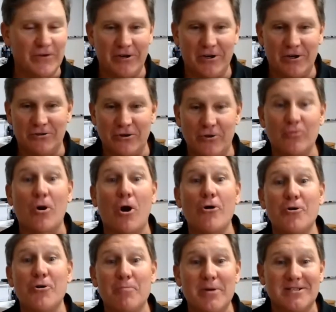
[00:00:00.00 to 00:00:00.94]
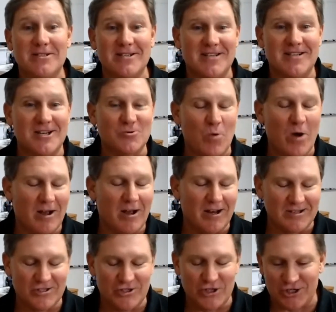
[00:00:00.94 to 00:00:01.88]
to grow your business as well
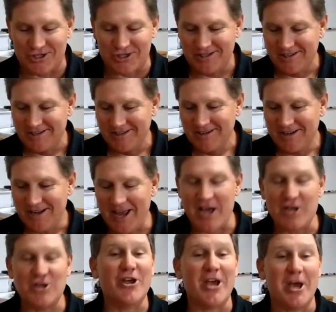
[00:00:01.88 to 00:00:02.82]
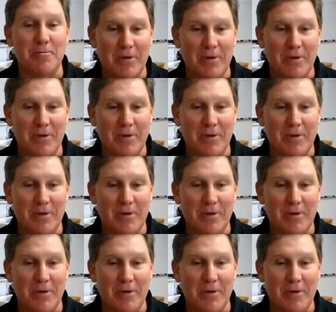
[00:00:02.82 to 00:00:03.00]
as just educate